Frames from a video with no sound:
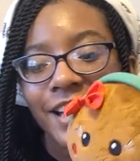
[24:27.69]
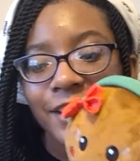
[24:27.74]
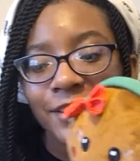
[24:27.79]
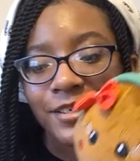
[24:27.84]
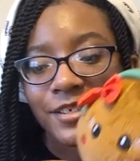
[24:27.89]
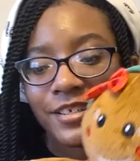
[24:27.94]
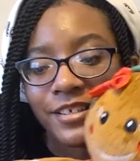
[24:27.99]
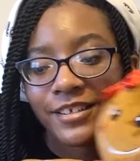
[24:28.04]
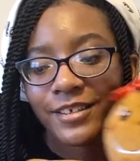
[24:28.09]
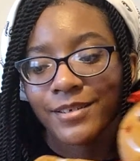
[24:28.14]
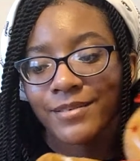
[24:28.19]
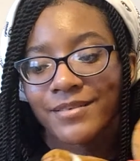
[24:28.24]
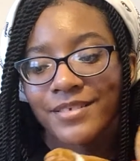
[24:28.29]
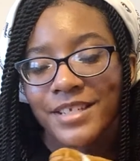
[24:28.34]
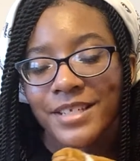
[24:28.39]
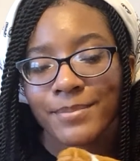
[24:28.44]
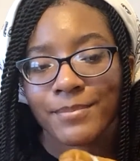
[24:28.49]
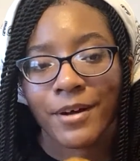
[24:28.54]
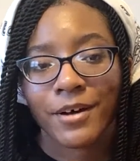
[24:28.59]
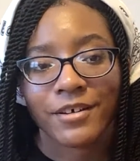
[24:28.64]
She's a little
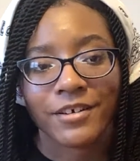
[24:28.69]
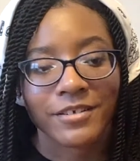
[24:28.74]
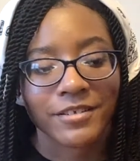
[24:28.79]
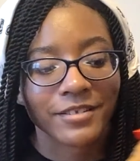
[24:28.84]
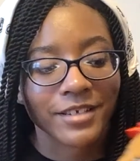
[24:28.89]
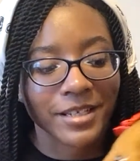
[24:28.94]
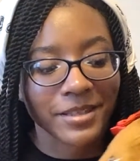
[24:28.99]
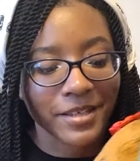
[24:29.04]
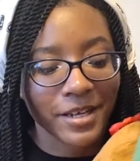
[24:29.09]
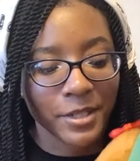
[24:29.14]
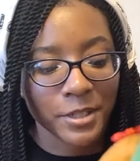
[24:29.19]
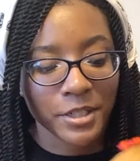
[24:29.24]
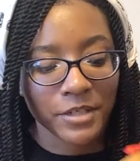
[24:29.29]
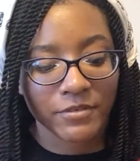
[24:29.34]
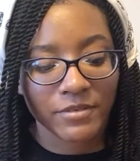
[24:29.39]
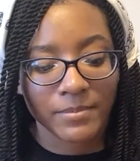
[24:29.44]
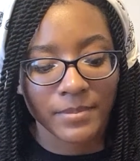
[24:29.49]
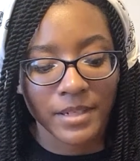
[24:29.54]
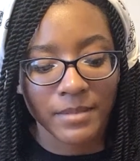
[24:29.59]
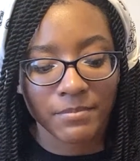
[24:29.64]
smaller than I thought
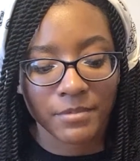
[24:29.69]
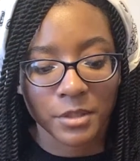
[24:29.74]
she would be,